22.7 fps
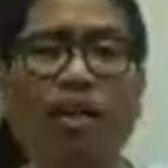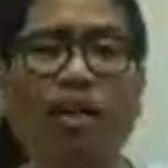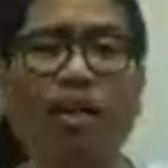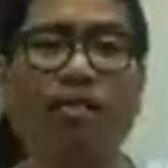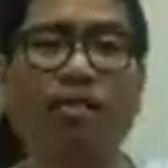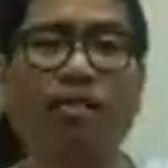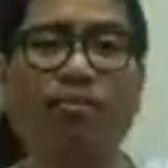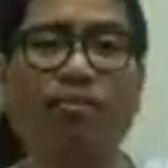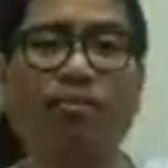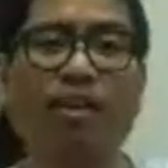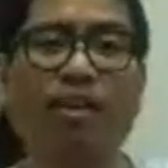we
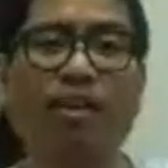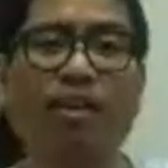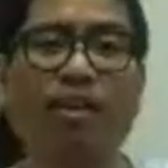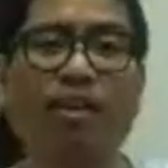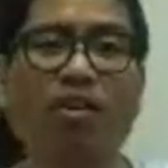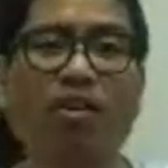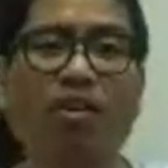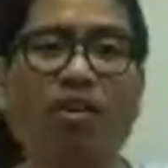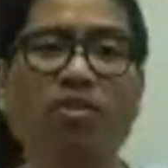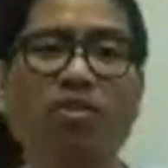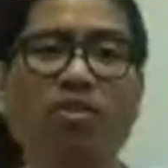deal
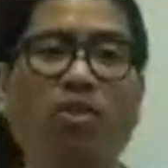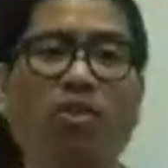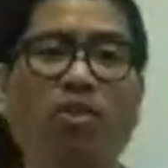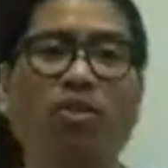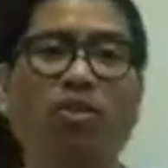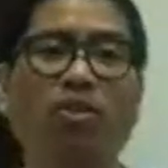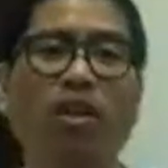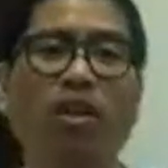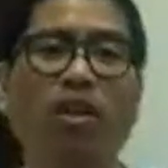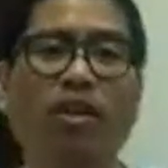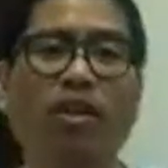with that
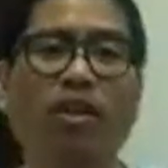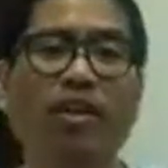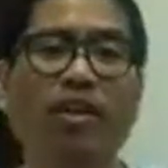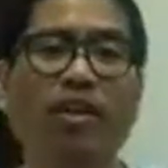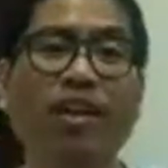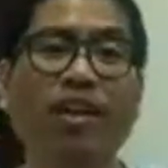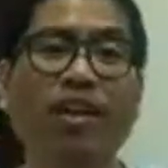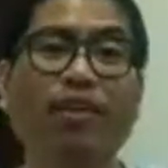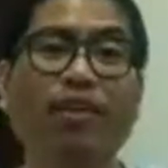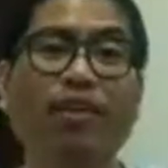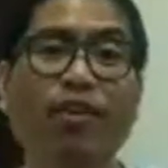also
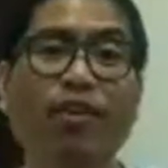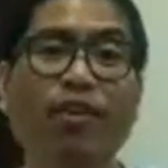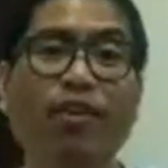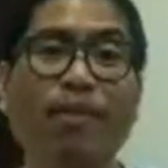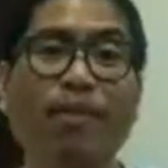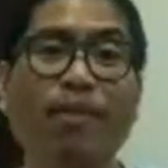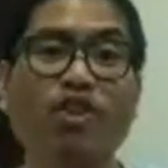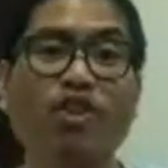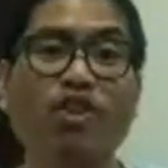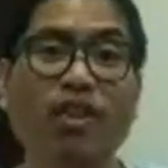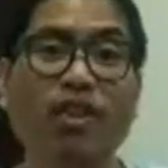
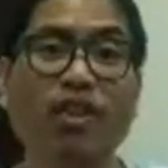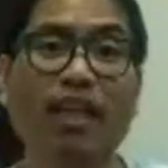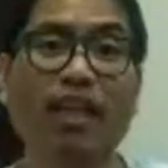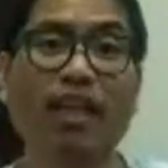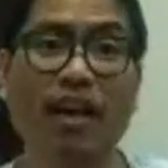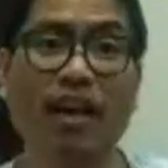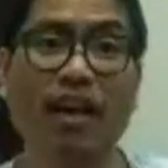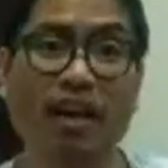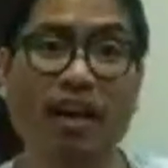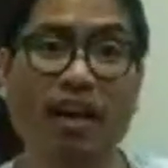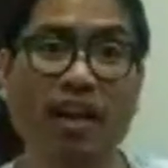regarding
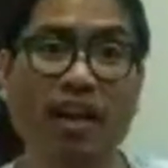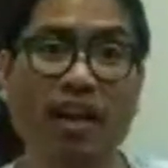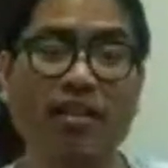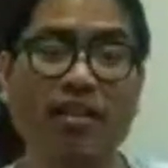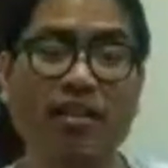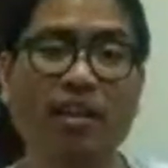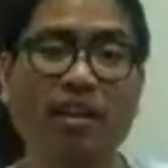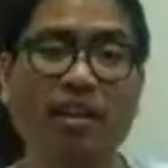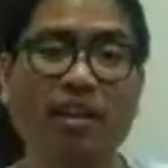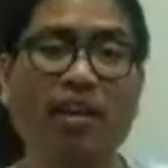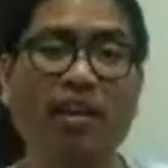
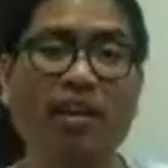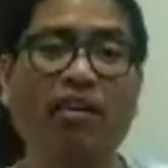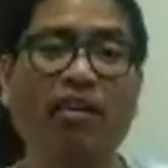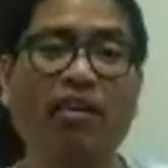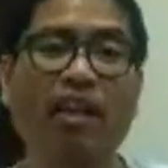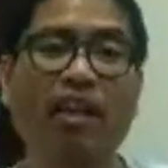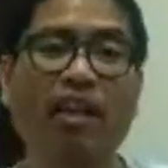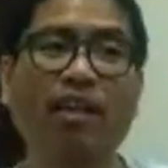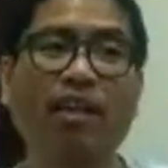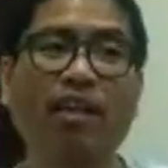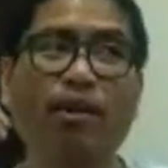pharmaceuticals
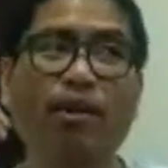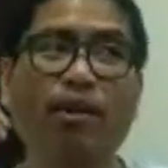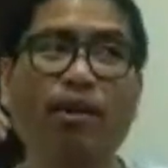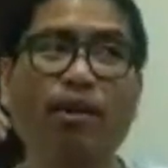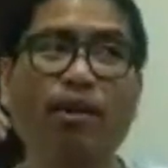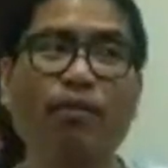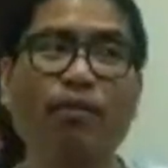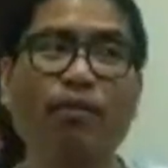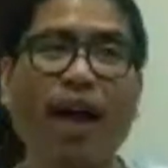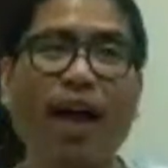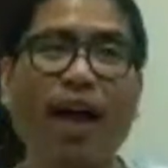okay the
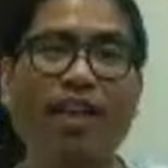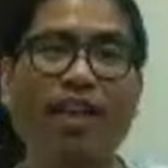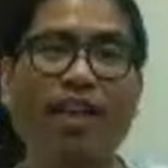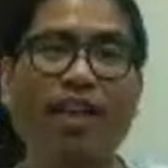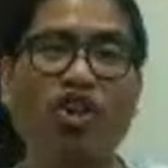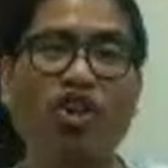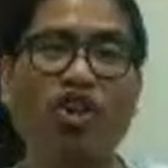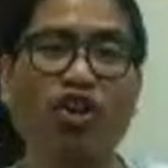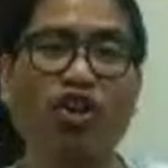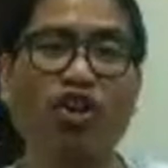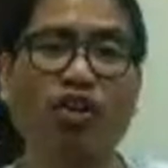
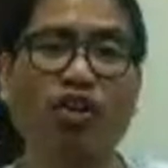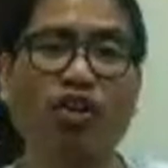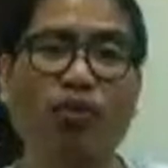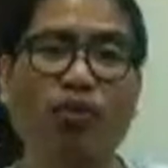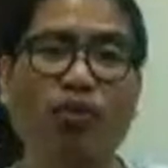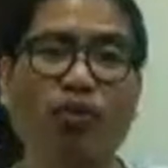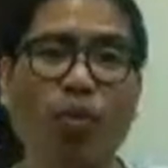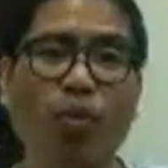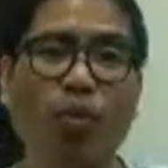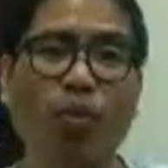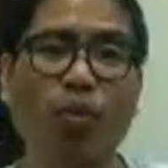manufacture
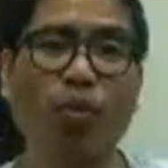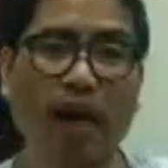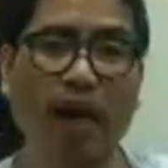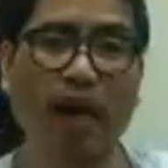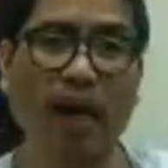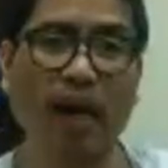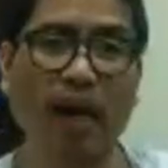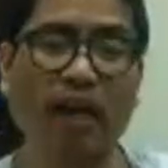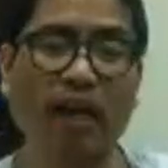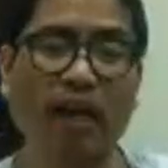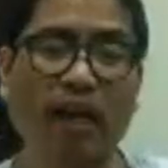of
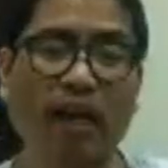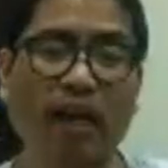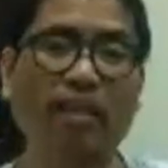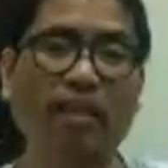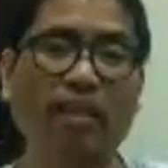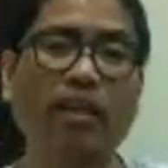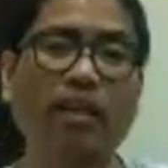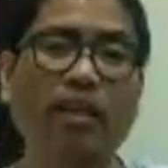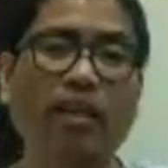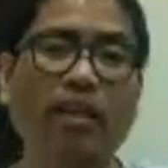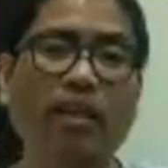
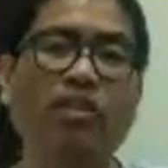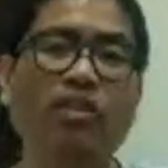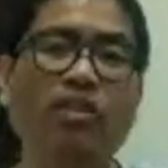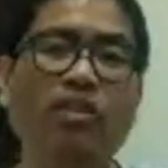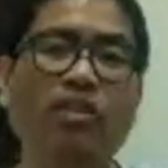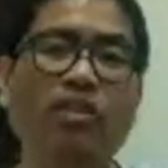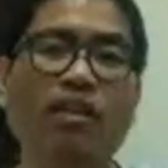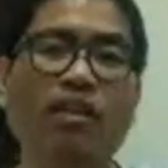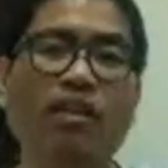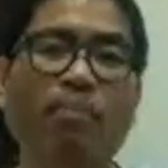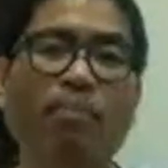wine
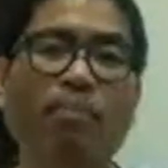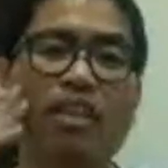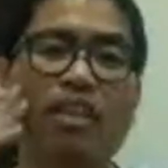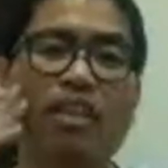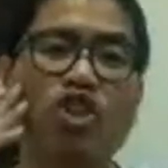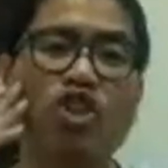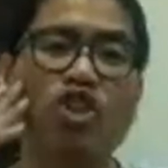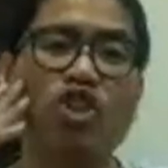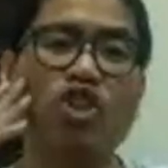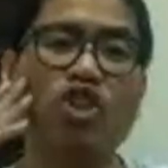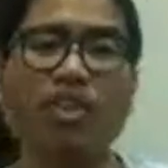the
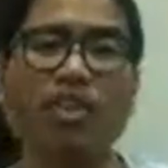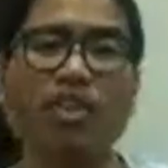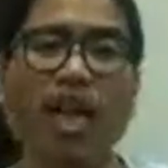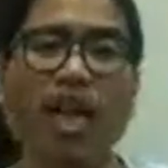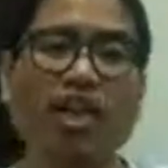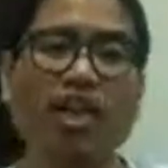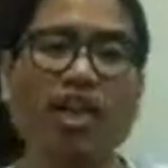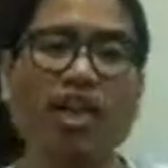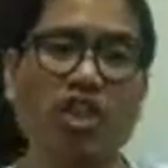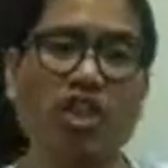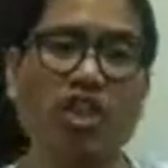
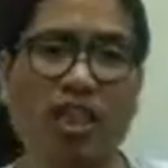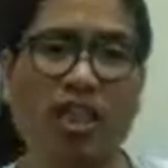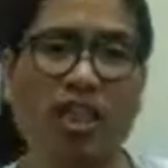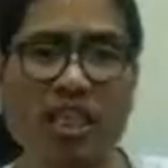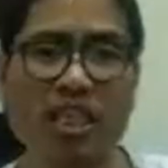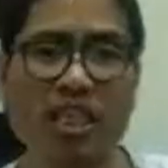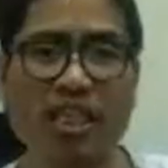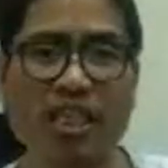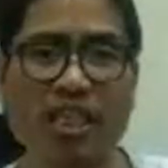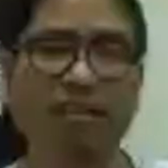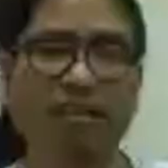
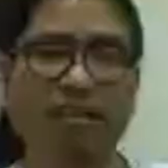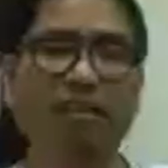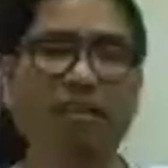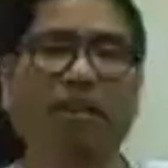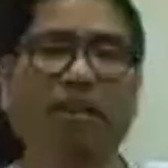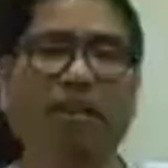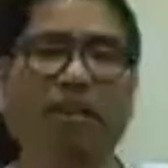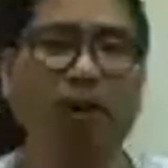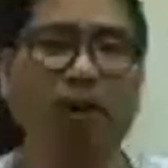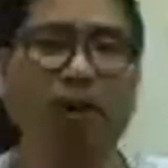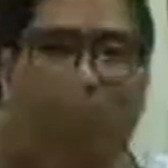pasteurization